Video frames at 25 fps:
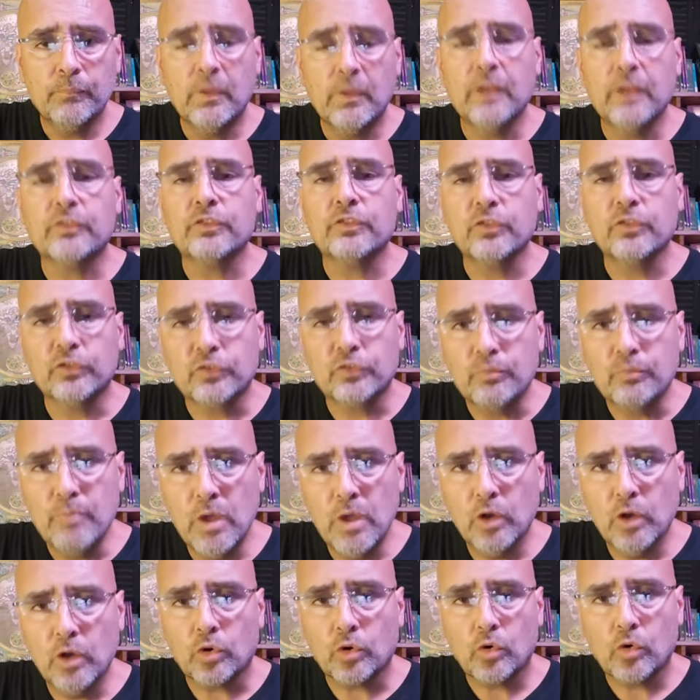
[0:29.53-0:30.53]
It's the
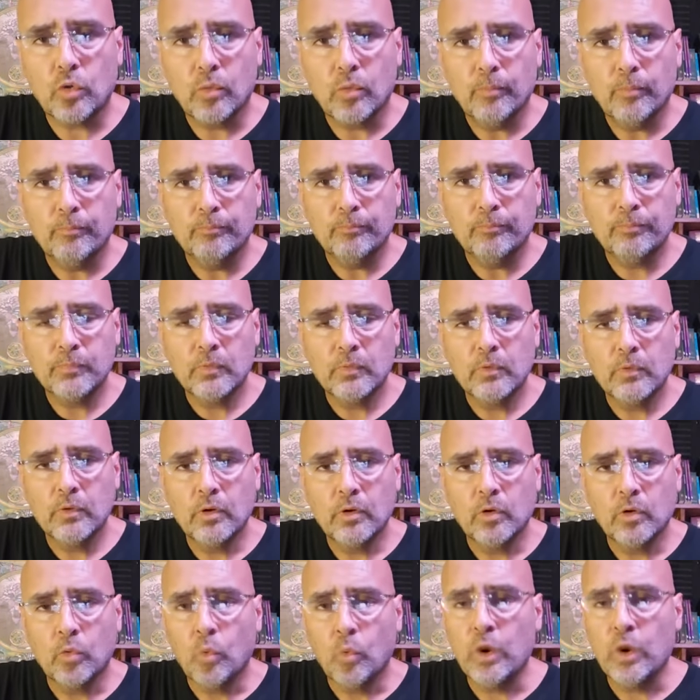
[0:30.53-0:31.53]
simulacrum.
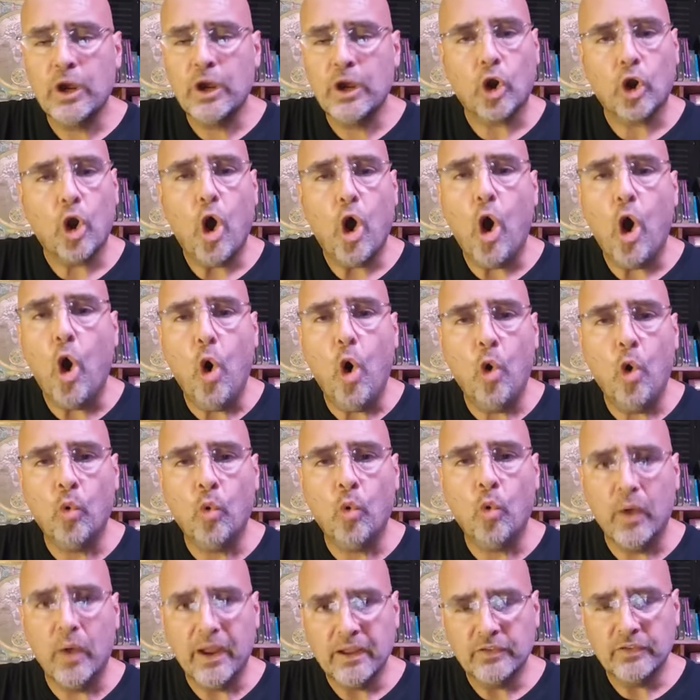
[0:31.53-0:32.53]
We are
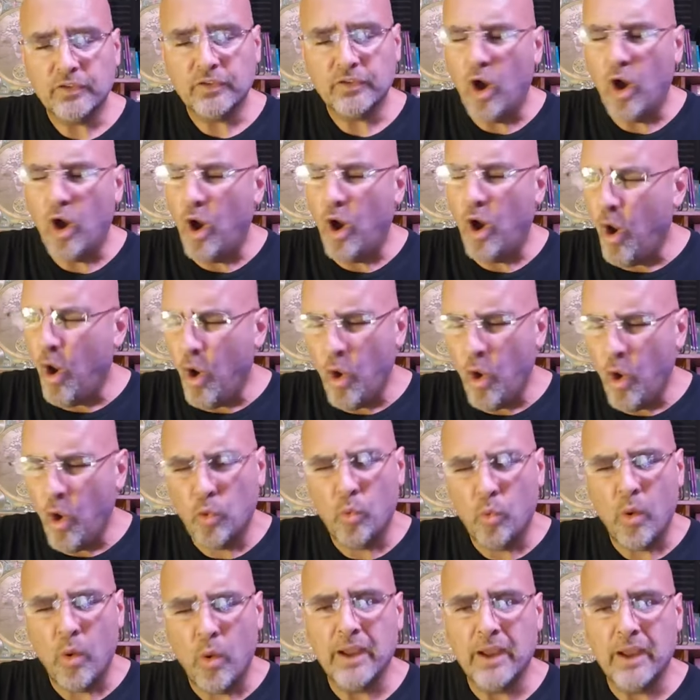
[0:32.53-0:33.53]
always,
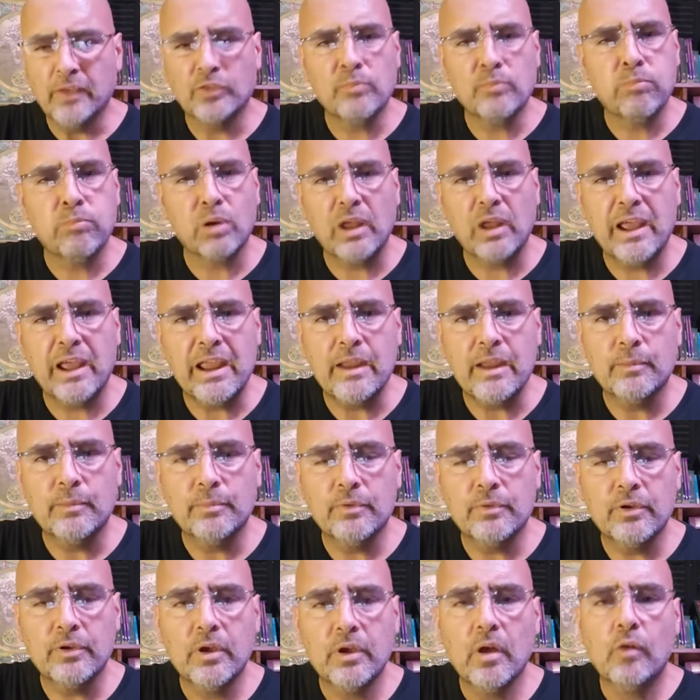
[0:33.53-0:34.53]
always
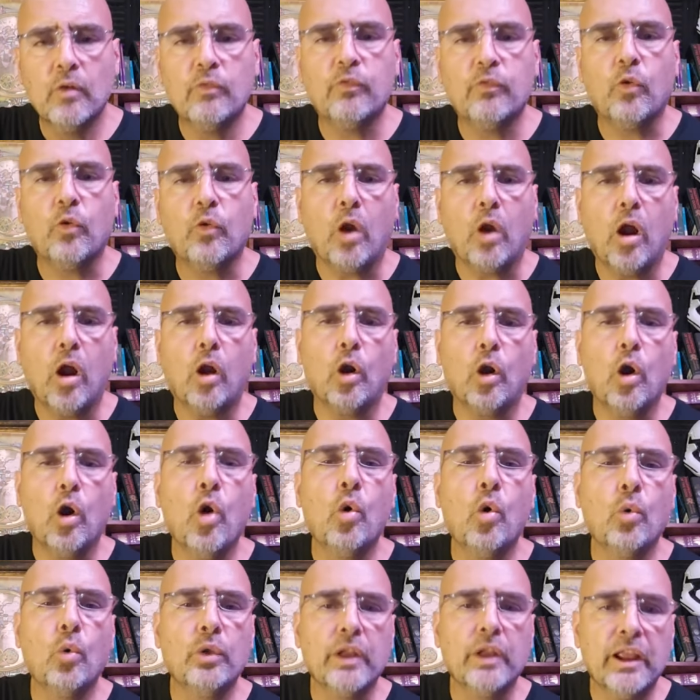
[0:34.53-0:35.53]
blamed for our
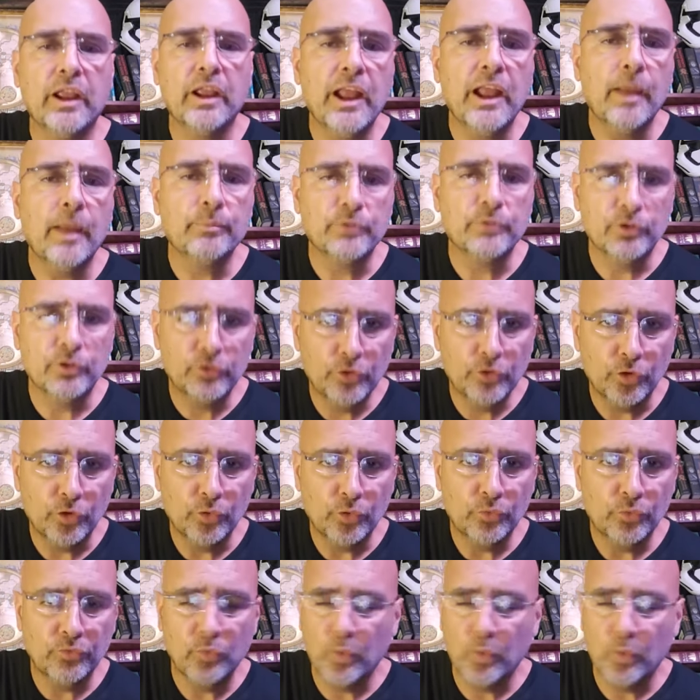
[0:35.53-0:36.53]
own
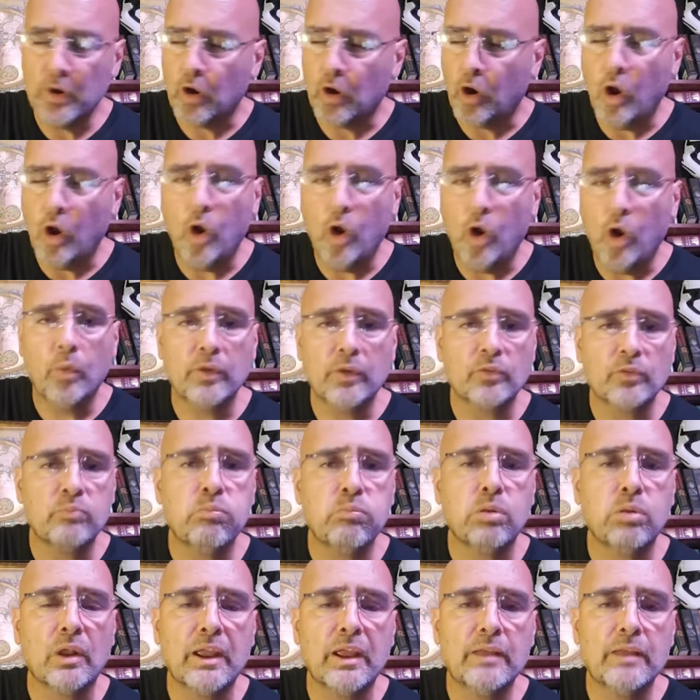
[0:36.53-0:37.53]
ineptitudes. We are always
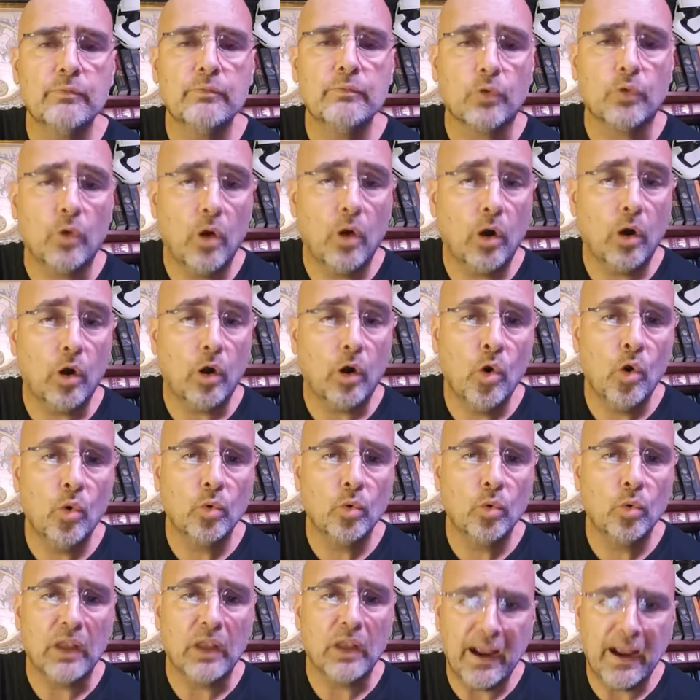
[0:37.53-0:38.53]
blamed for our
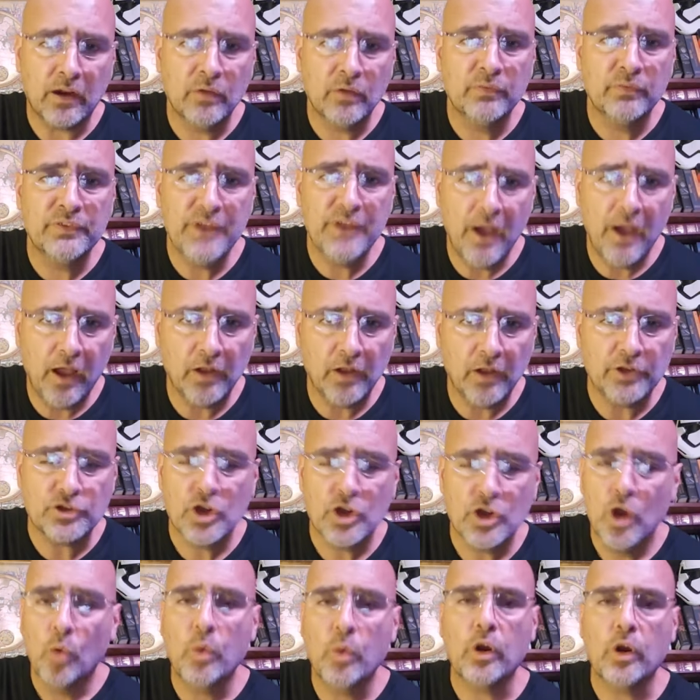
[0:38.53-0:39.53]
own lack of
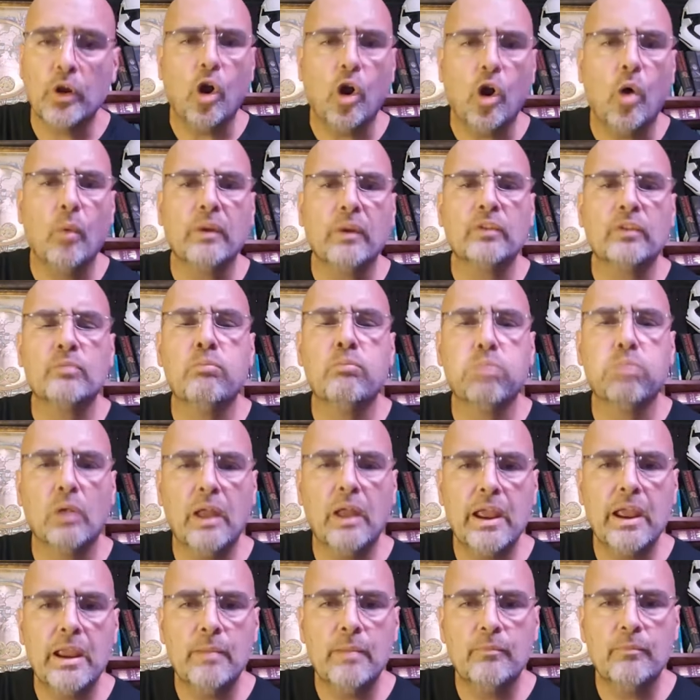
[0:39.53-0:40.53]
knowledge. We are always
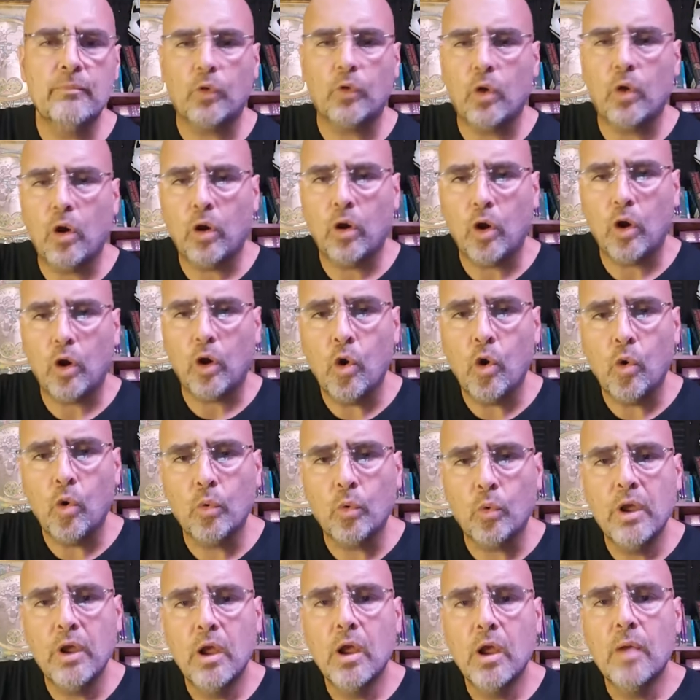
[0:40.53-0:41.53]
blamed for our
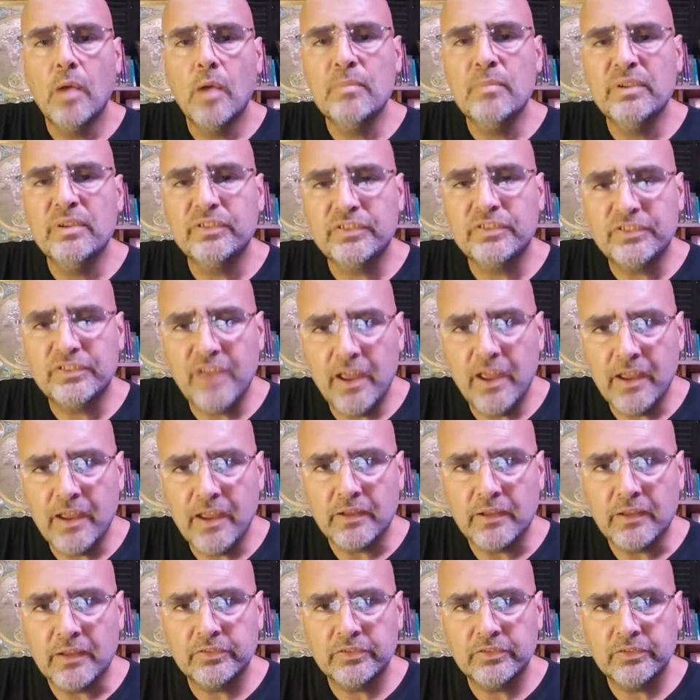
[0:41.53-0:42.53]
own
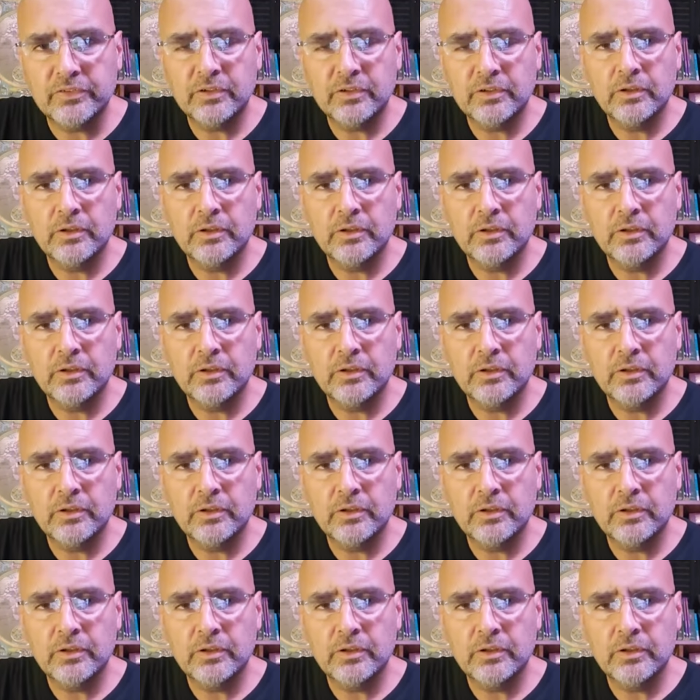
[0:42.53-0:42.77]
mistakes.